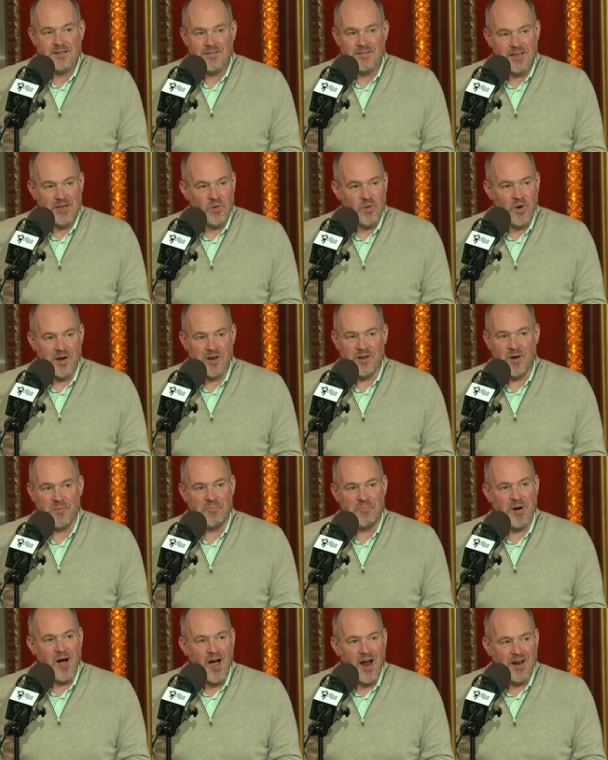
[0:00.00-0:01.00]
You want to know I
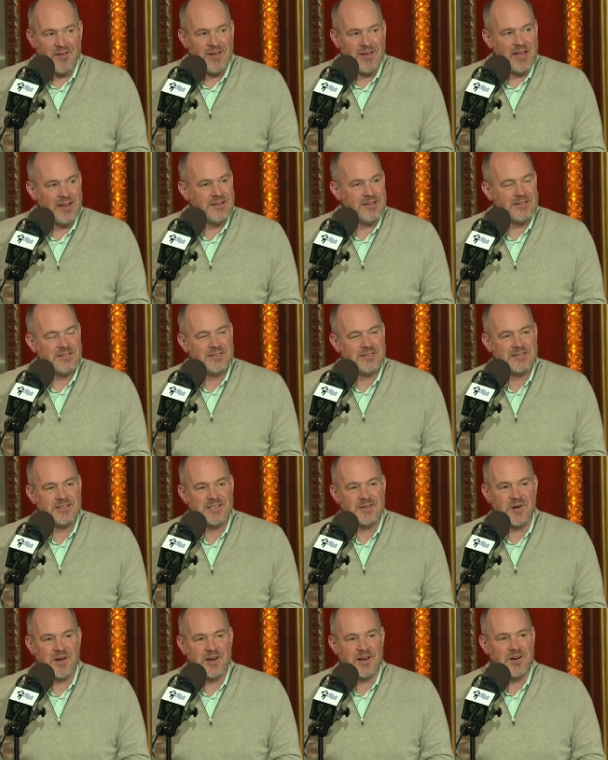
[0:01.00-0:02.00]
was part of so it?
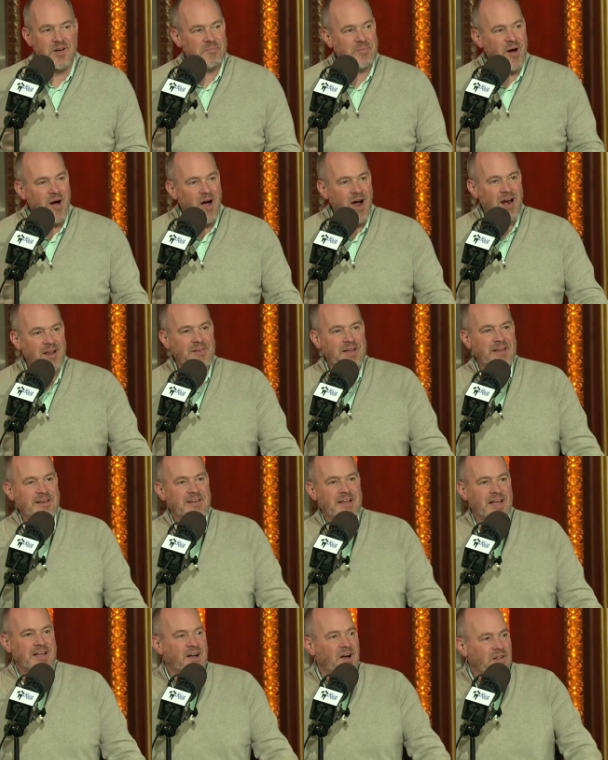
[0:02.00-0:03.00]
pissed. You want to know I part of it?
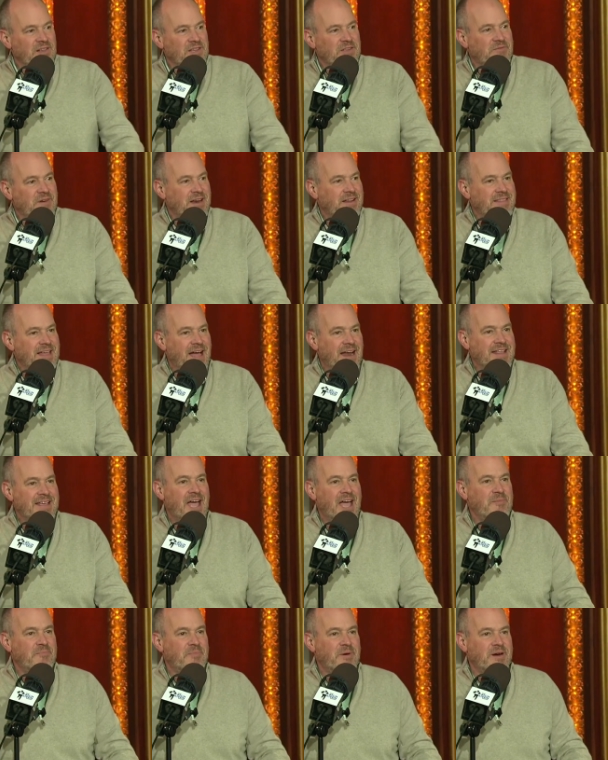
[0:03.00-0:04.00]
I cultivated that
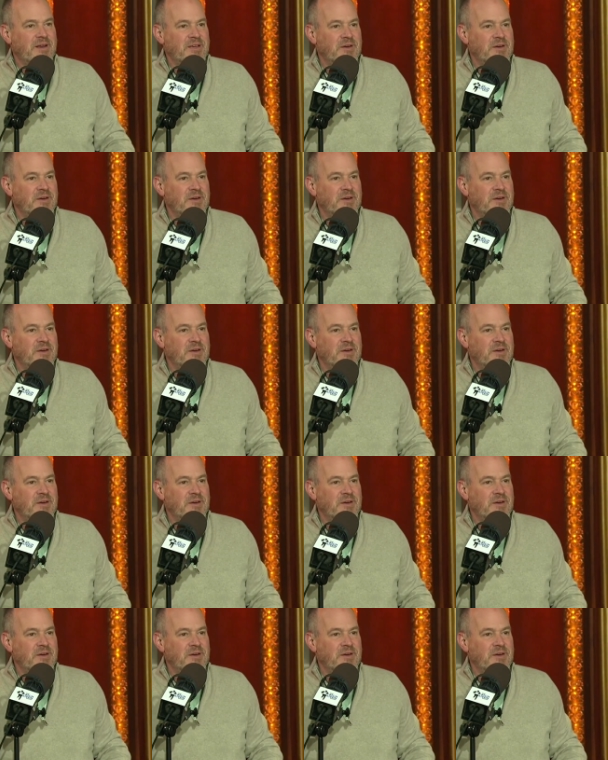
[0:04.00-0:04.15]
caper oh.